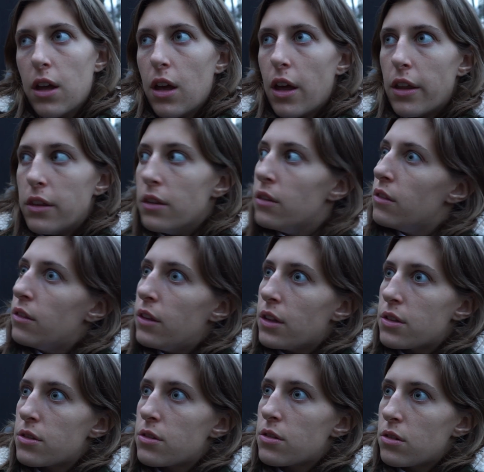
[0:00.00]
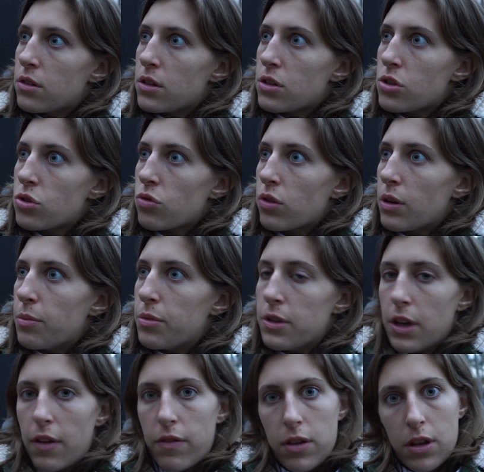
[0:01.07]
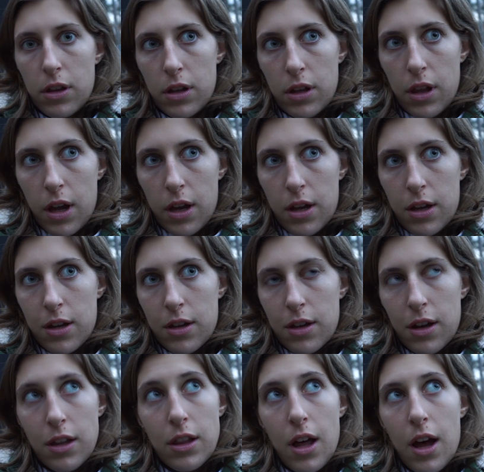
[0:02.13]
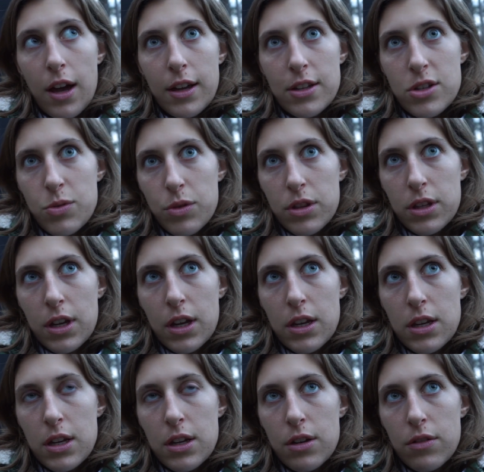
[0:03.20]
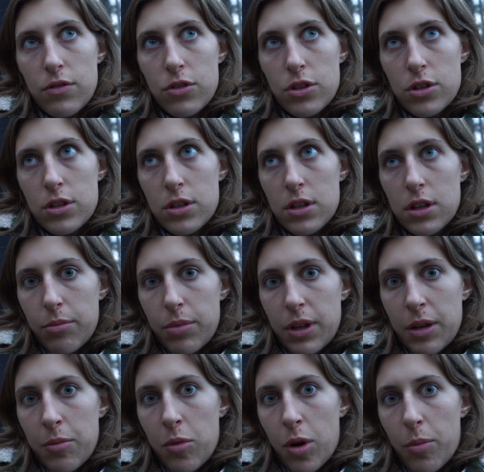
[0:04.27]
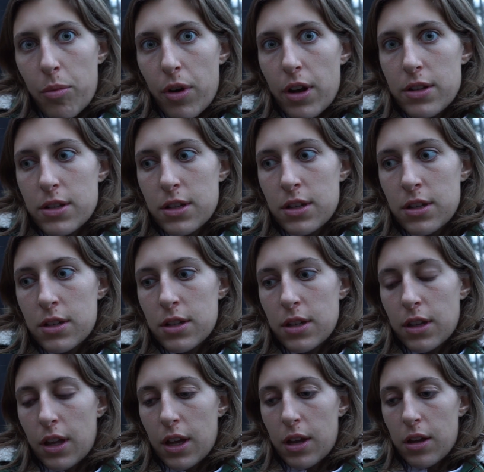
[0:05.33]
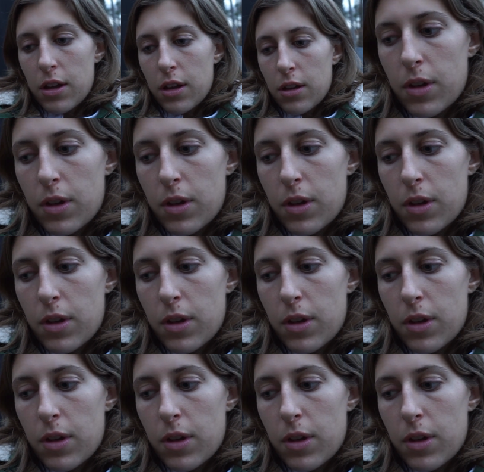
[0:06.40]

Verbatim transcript: and this this trip definitely like aligns with the idea of just being more present and like